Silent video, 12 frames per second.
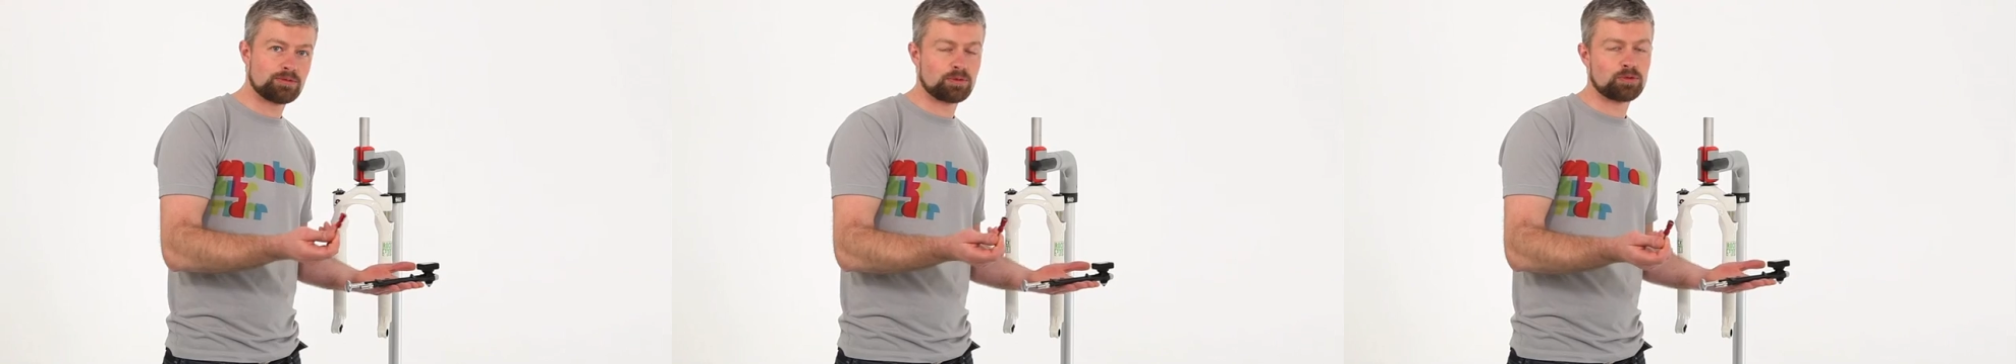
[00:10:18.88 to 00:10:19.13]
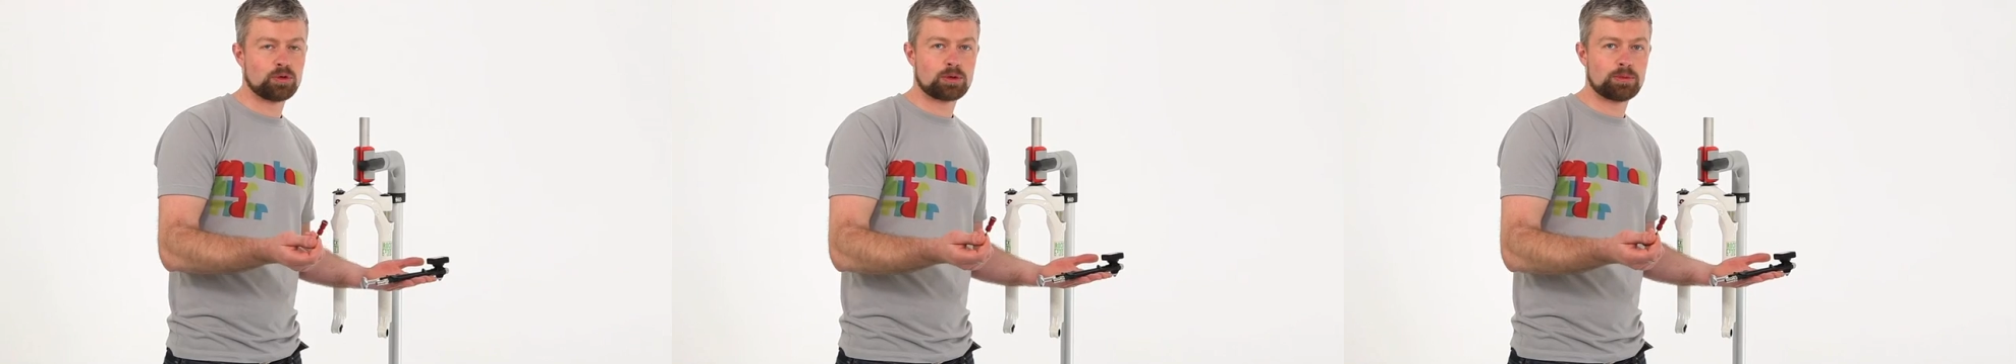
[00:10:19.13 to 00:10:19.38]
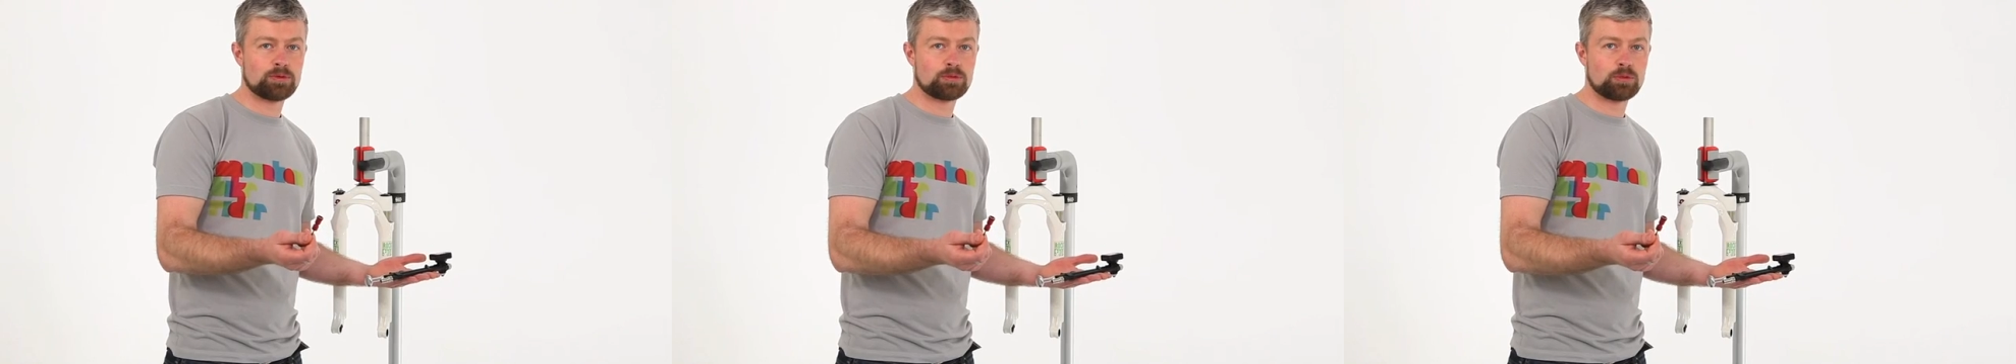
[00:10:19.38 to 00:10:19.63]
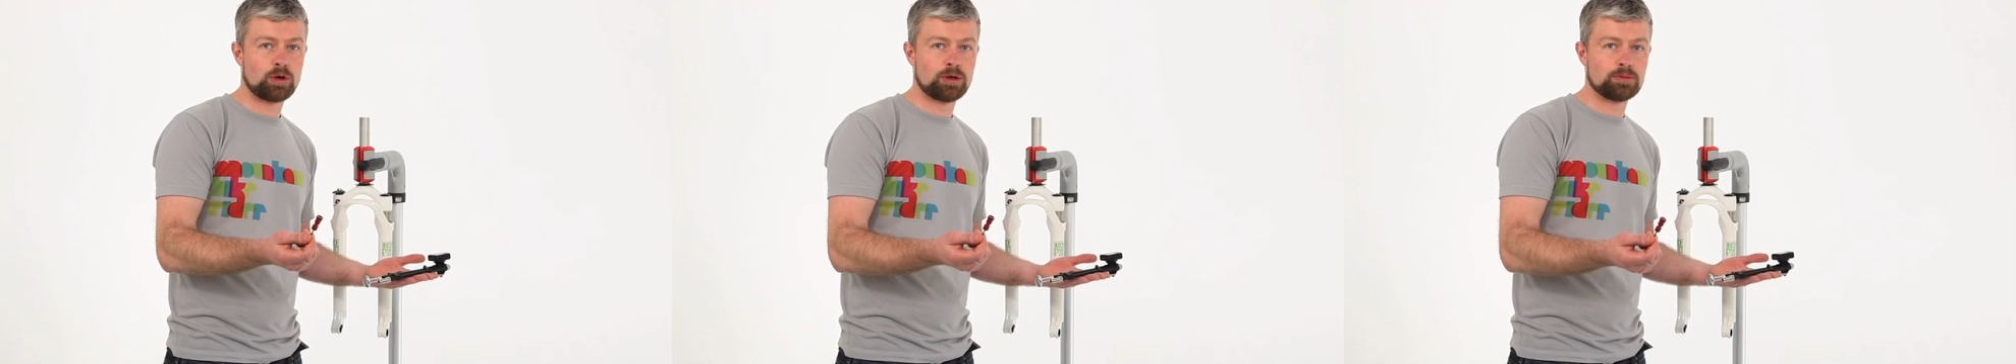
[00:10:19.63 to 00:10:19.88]
the fork a bit of
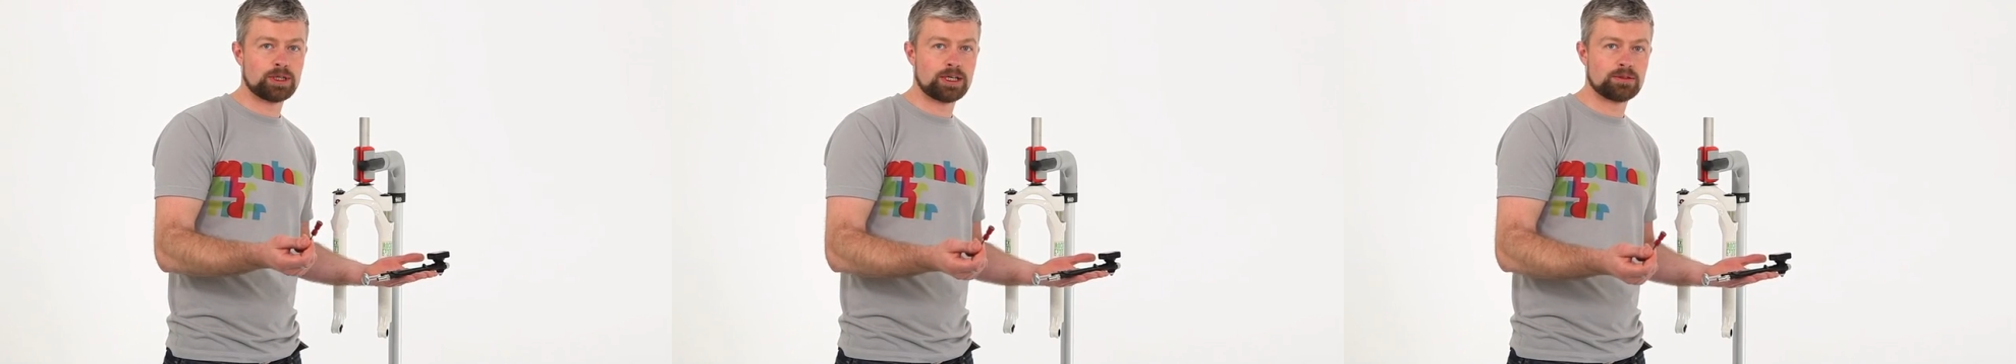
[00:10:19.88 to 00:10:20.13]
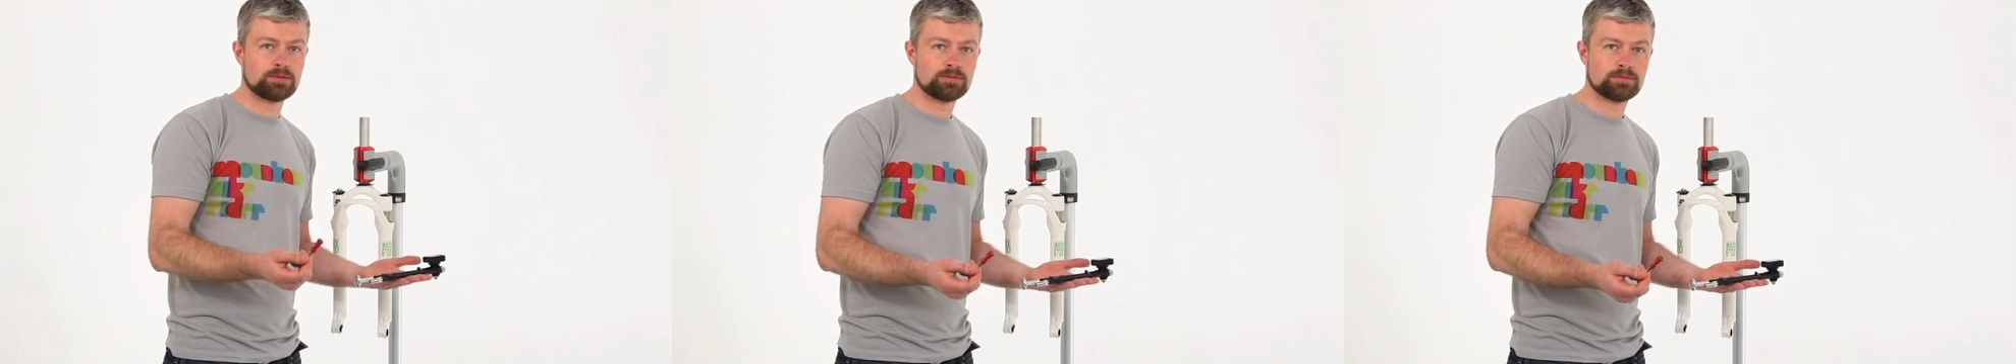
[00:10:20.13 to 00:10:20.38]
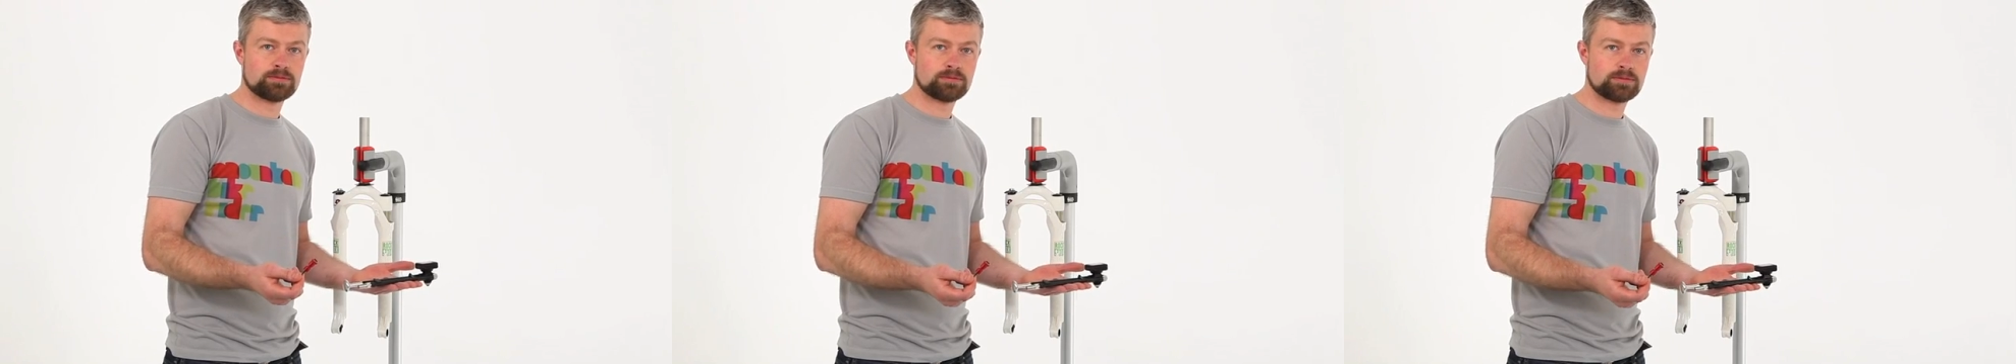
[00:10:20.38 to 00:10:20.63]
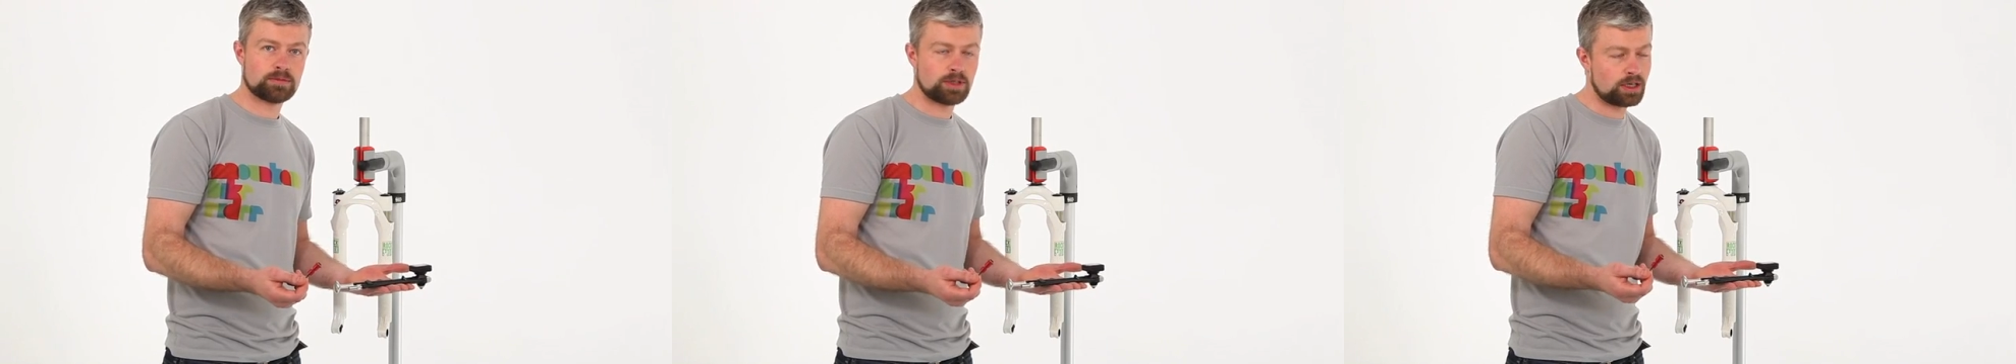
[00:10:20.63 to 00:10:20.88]
a wipe down,
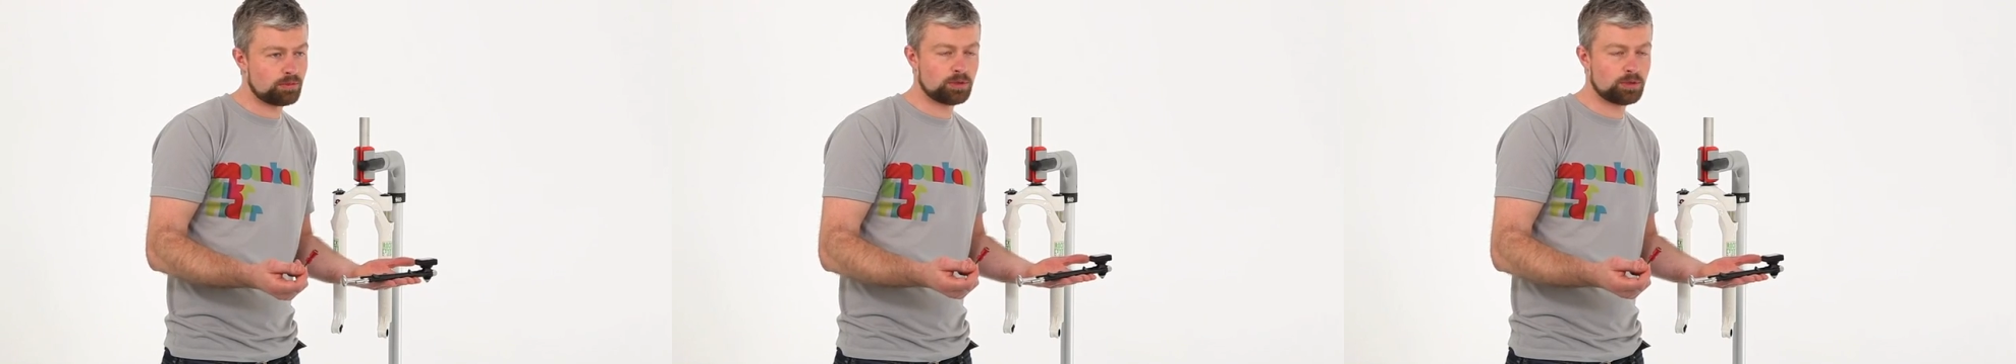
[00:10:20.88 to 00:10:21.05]
and